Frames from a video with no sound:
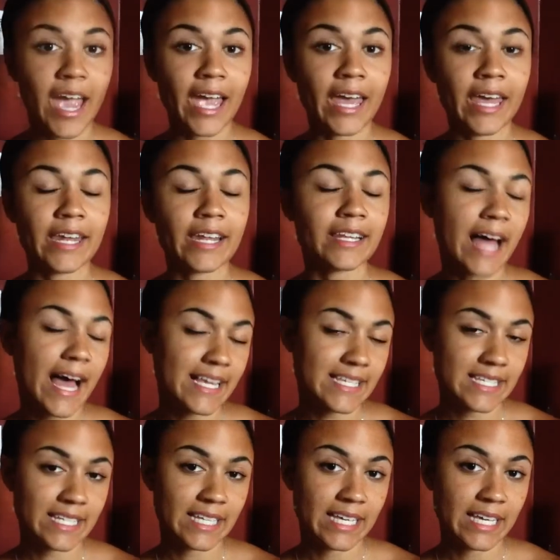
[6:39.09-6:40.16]
And
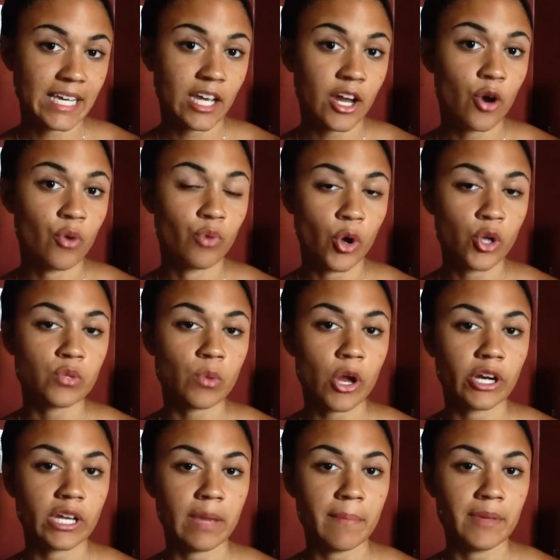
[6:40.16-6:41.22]
lastly,
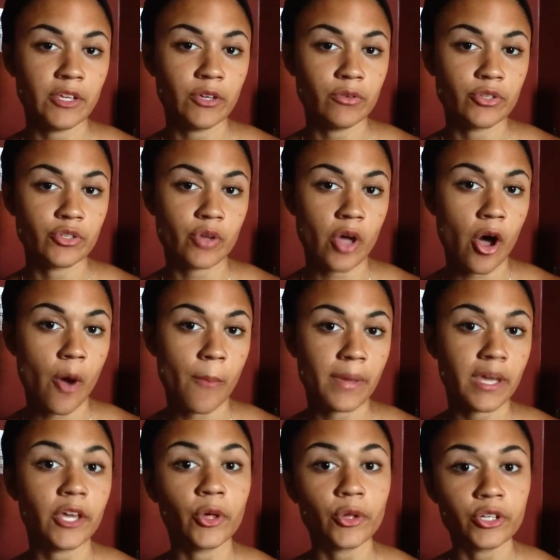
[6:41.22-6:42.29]
rosewater can be used to help
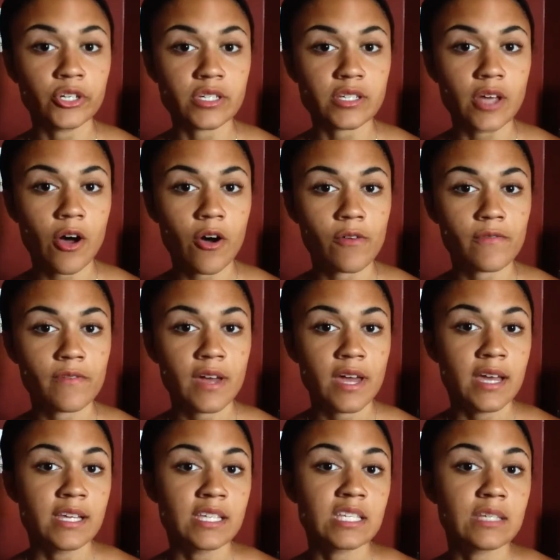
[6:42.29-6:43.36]
heal yourself
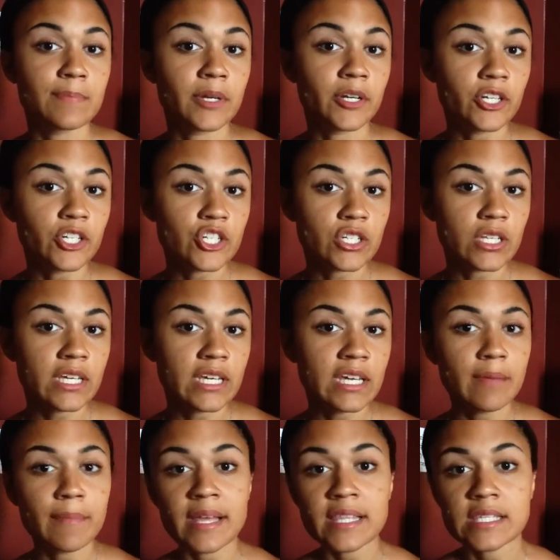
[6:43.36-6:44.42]
spiritually,
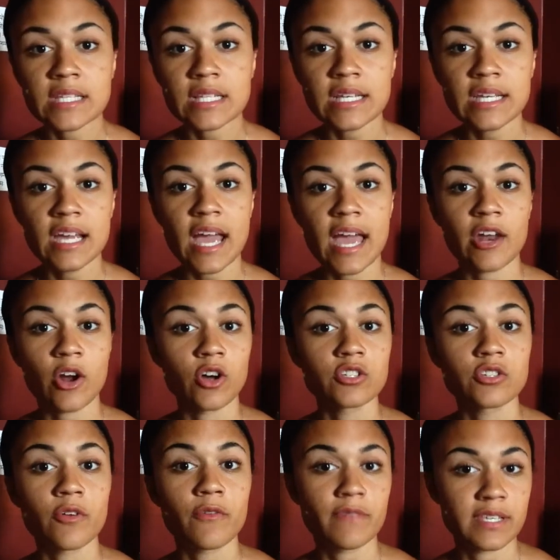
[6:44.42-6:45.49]
mentally, and
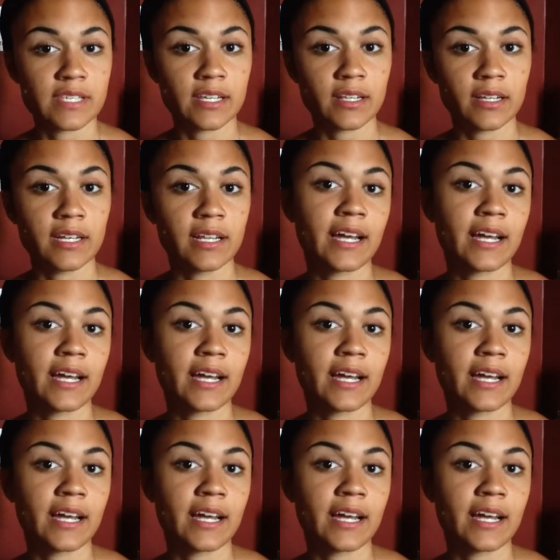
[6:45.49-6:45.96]
also physically.